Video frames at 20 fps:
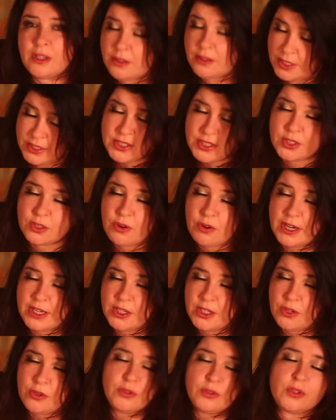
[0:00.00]
This is great
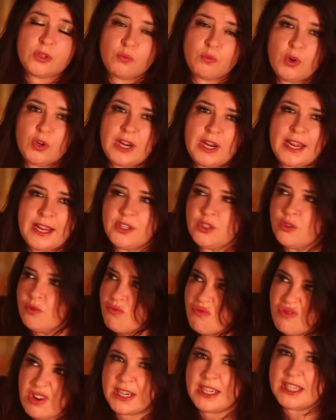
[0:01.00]
news. On the one hand, you're
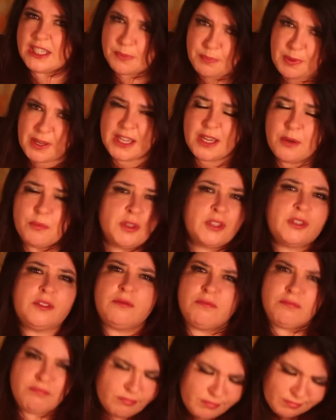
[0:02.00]
really speaking with
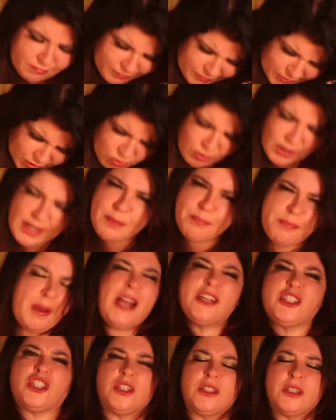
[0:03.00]
great
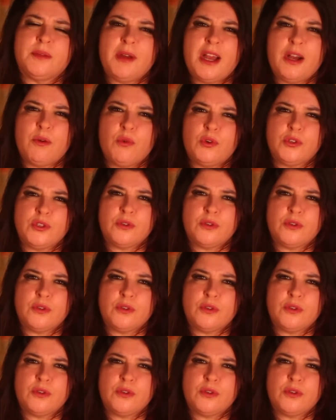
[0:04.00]
passion about what